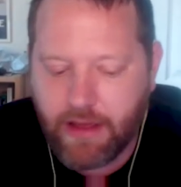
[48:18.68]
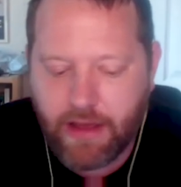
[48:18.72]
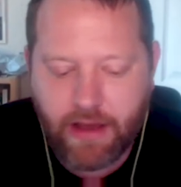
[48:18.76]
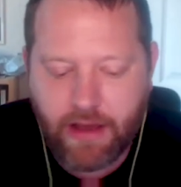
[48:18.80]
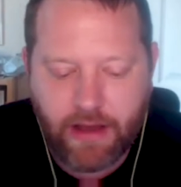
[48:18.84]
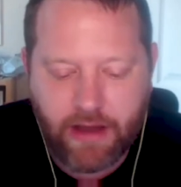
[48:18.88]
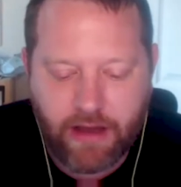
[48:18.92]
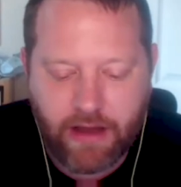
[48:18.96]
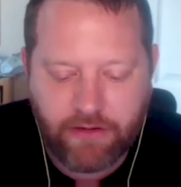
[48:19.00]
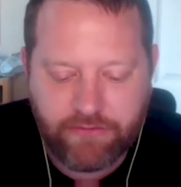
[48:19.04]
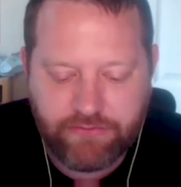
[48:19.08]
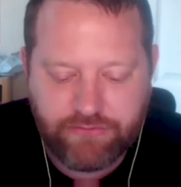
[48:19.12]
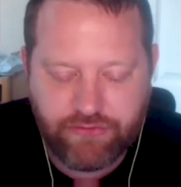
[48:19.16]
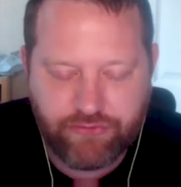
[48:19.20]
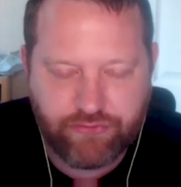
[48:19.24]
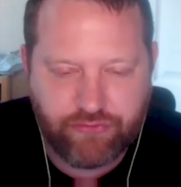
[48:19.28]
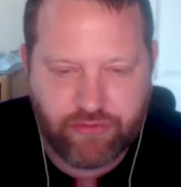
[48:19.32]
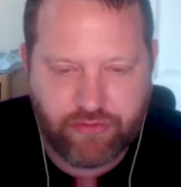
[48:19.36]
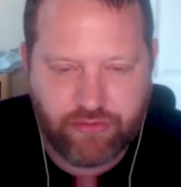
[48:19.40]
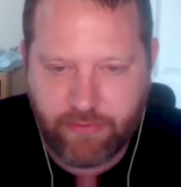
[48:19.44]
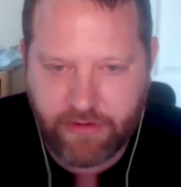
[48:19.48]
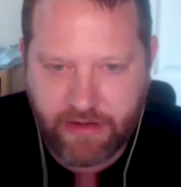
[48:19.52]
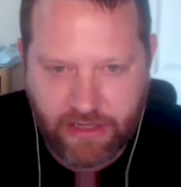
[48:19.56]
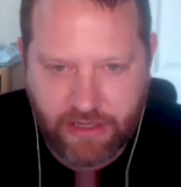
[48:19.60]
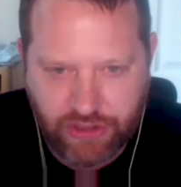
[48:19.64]
uh,
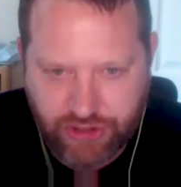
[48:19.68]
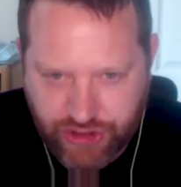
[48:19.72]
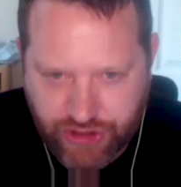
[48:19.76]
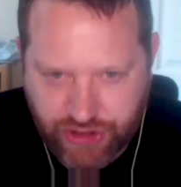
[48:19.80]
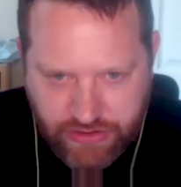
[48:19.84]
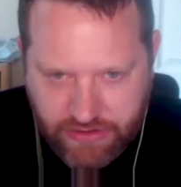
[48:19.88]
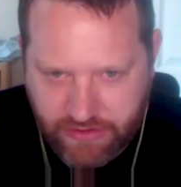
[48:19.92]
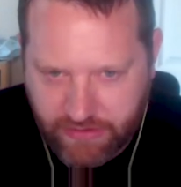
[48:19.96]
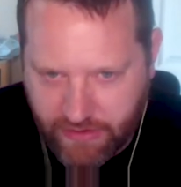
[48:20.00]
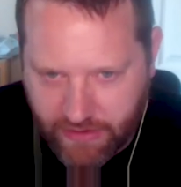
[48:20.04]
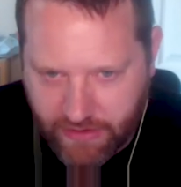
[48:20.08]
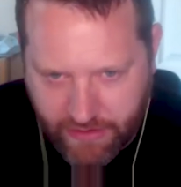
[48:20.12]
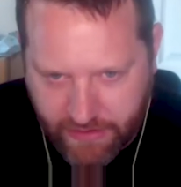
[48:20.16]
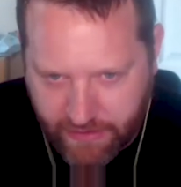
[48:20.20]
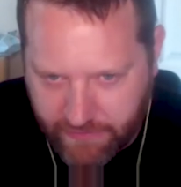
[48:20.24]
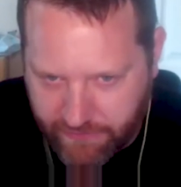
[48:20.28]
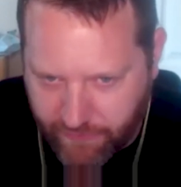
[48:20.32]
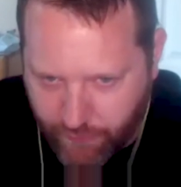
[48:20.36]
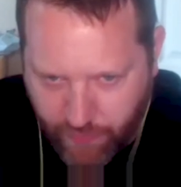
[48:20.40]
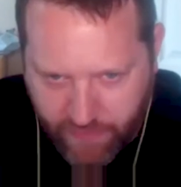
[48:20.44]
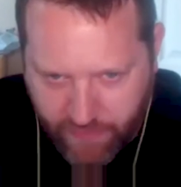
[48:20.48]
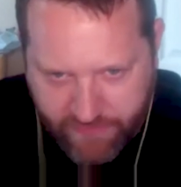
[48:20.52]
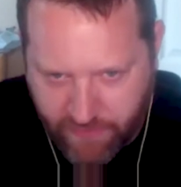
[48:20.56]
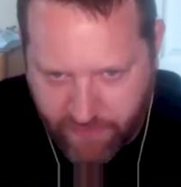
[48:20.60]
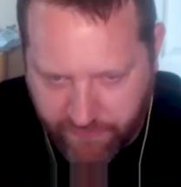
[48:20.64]
discrimination uh, in the
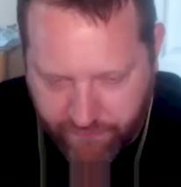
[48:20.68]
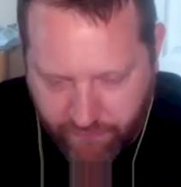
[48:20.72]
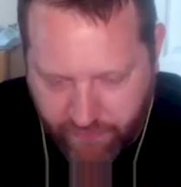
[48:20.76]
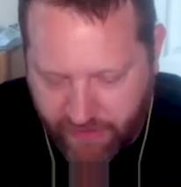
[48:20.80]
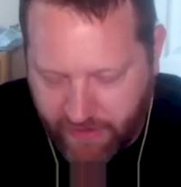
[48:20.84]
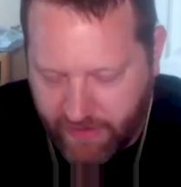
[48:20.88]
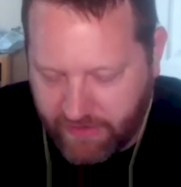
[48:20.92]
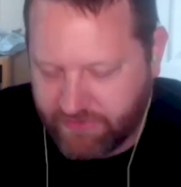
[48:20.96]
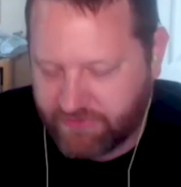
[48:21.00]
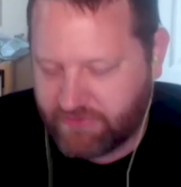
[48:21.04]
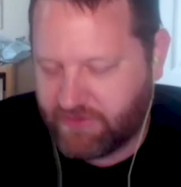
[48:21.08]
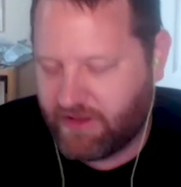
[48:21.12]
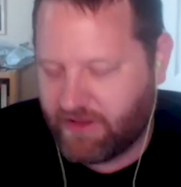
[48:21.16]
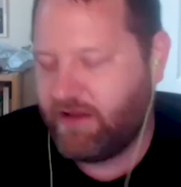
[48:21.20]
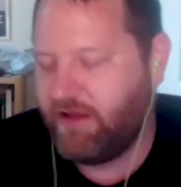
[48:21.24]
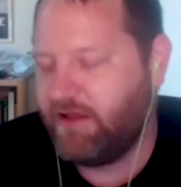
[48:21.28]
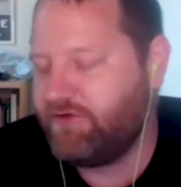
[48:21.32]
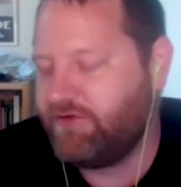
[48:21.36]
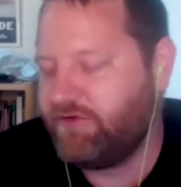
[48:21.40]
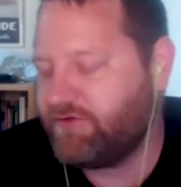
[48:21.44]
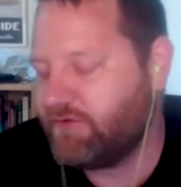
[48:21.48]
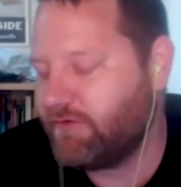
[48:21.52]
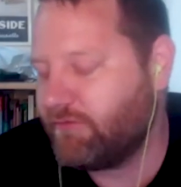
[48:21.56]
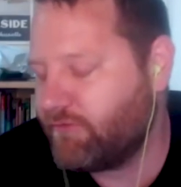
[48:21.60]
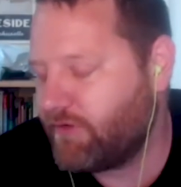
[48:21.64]
way that other age,
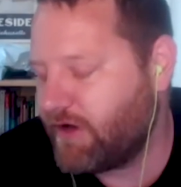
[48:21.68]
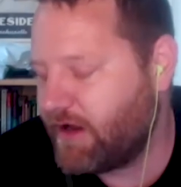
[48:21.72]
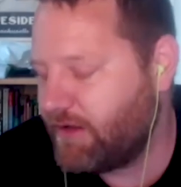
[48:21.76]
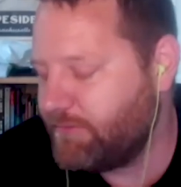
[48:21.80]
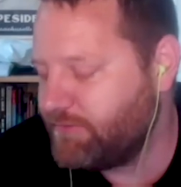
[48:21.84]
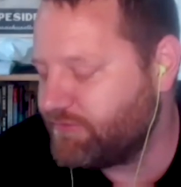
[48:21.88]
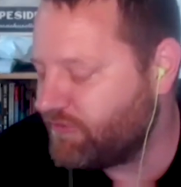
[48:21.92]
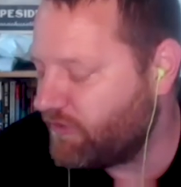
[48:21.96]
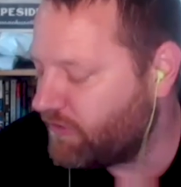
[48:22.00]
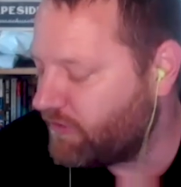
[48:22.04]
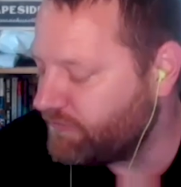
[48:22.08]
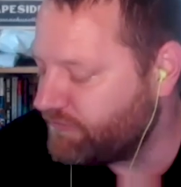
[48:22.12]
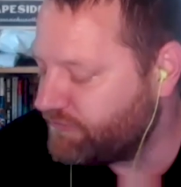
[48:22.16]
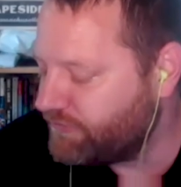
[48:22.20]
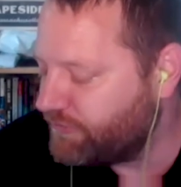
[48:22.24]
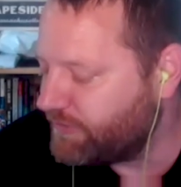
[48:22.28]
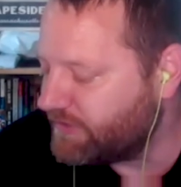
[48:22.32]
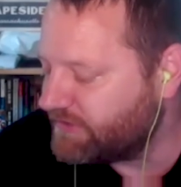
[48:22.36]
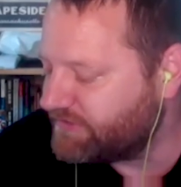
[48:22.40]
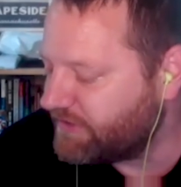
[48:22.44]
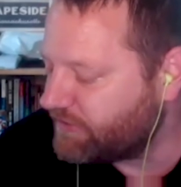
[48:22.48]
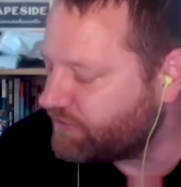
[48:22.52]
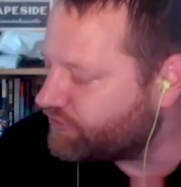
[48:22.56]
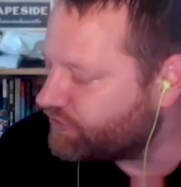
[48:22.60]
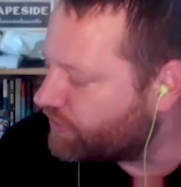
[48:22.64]
age crimes laws do,
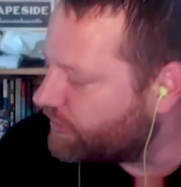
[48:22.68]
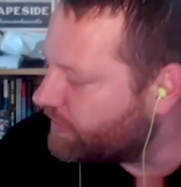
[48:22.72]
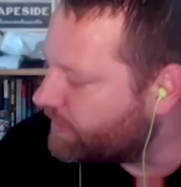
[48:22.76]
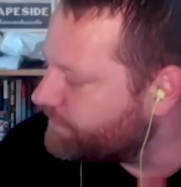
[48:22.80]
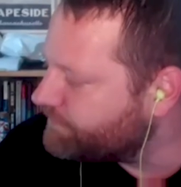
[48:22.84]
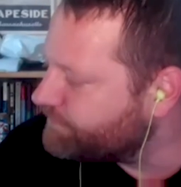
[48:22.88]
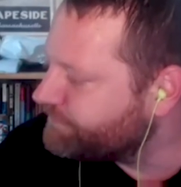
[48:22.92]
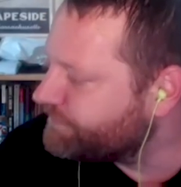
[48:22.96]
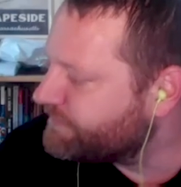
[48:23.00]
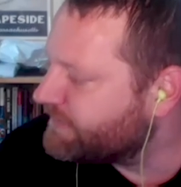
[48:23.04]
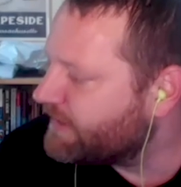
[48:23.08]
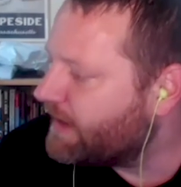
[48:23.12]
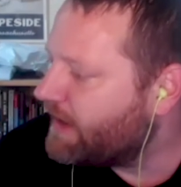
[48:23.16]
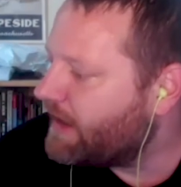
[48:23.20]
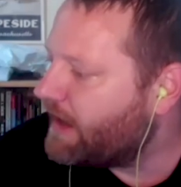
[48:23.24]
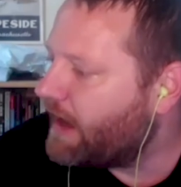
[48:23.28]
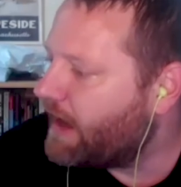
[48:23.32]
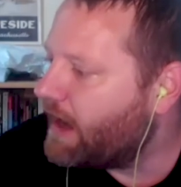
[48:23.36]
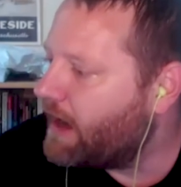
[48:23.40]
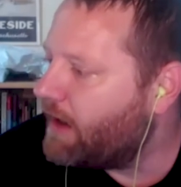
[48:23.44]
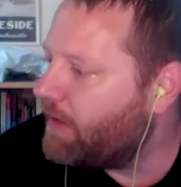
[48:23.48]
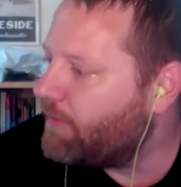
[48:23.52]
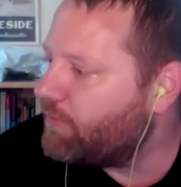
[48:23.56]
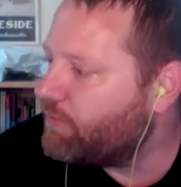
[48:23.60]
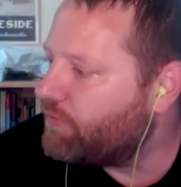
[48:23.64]
etc.
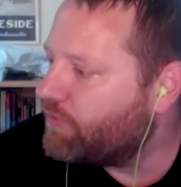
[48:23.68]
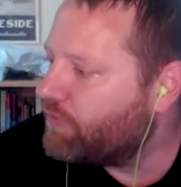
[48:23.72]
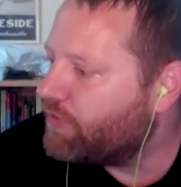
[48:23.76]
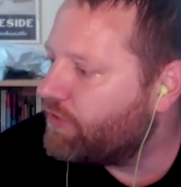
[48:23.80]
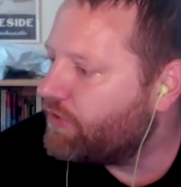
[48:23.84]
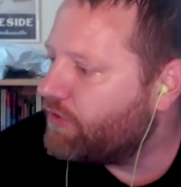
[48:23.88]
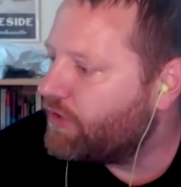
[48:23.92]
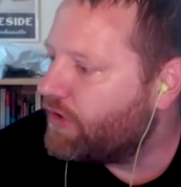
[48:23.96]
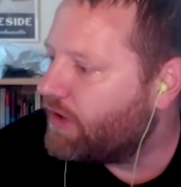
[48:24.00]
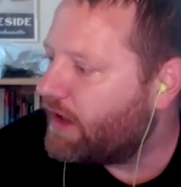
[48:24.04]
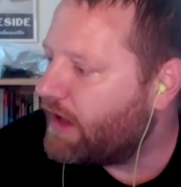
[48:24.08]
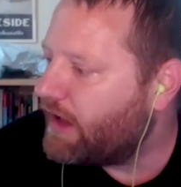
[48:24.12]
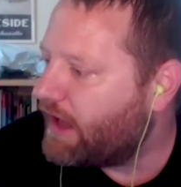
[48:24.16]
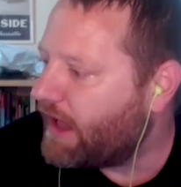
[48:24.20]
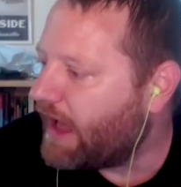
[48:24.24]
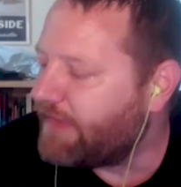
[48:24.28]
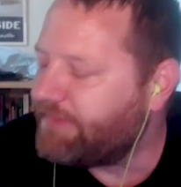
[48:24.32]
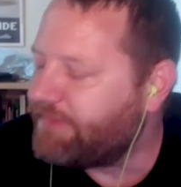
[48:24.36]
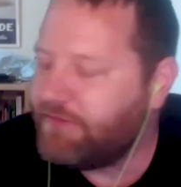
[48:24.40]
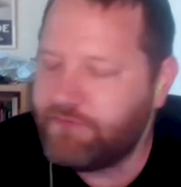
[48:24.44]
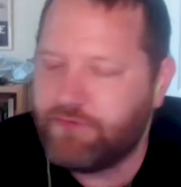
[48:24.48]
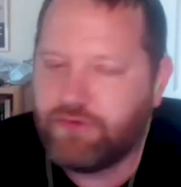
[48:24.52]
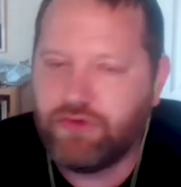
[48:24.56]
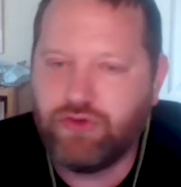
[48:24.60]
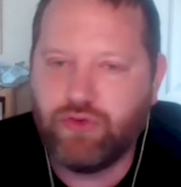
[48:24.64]
Um, I
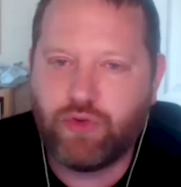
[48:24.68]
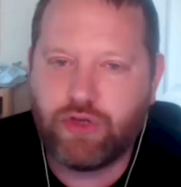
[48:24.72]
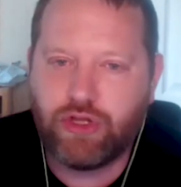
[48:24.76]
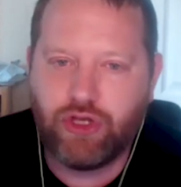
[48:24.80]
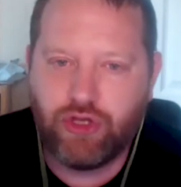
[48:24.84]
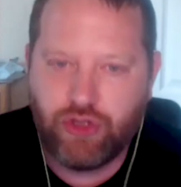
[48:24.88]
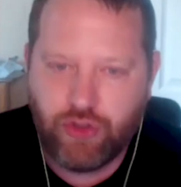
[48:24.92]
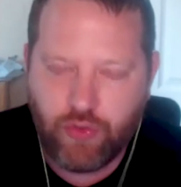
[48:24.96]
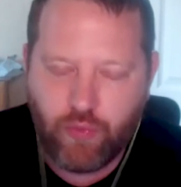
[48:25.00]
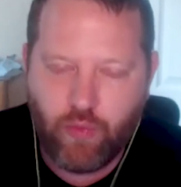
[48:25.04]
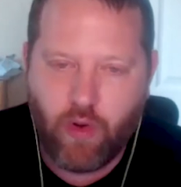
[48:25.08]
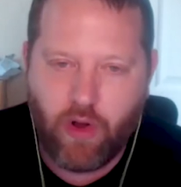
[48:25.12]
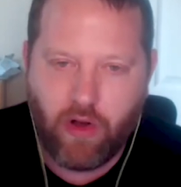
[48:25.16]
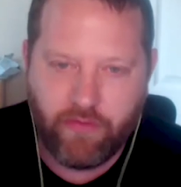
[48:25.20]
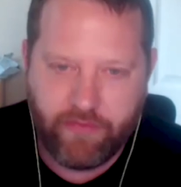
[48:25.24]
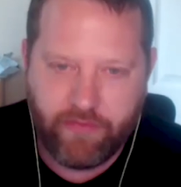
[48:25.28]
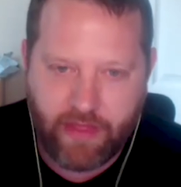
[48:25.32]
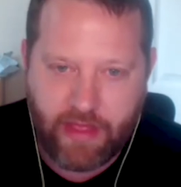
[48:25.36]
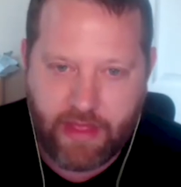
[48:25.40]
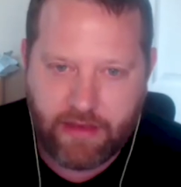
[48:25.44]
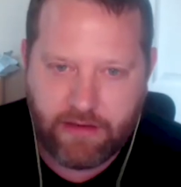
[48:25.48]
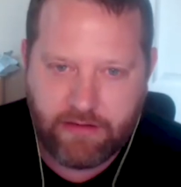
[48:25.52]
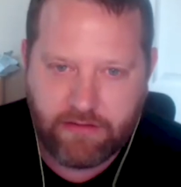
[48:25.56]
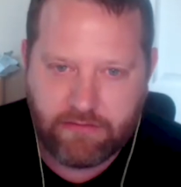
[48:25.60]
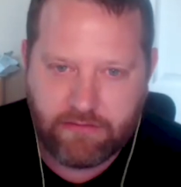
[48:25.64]
think that you can do all
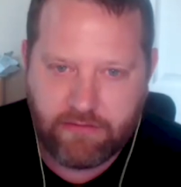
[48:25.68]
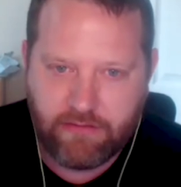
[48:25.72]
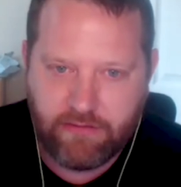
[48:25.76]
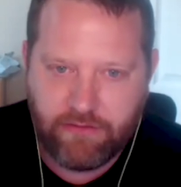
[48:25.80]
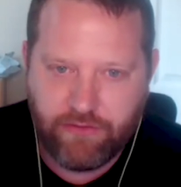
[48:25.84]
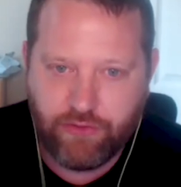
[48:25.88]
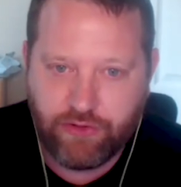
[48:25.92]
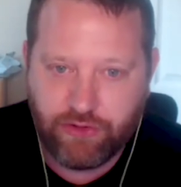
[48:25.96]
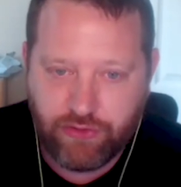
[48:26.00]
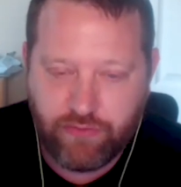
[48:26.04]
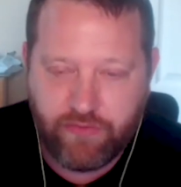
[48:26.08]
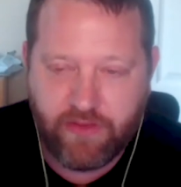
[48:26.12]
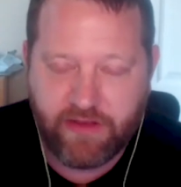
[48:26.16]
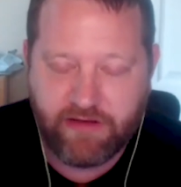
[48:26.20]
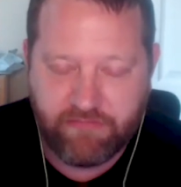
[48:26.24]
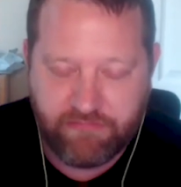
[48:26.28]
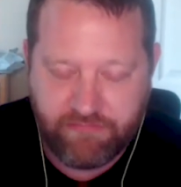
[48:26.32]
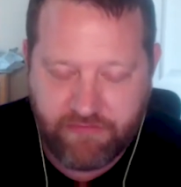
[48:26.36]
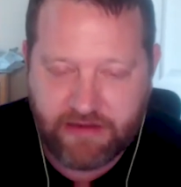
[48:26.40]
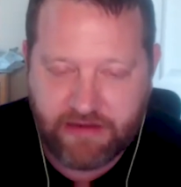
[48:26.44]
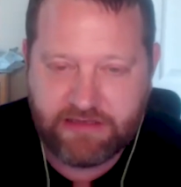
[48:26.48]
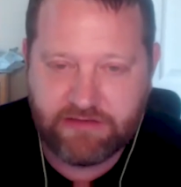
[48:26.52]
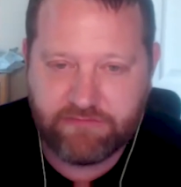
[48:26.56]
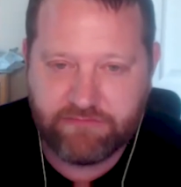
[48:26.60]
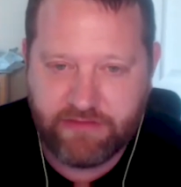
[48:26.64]
that, and you can do that
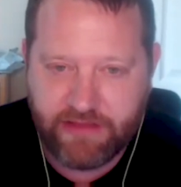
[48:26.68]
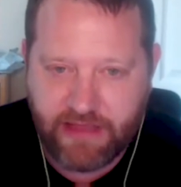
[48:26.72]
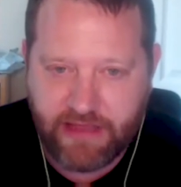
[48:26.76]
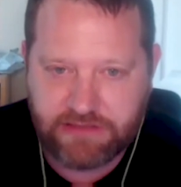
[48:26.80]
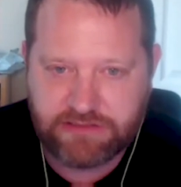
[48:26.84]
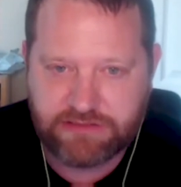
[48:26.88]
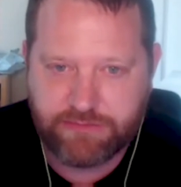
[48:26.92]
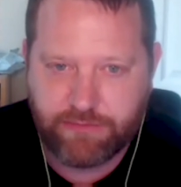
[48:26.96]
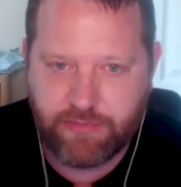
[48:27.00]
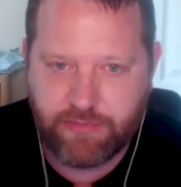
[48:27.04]
effectively as a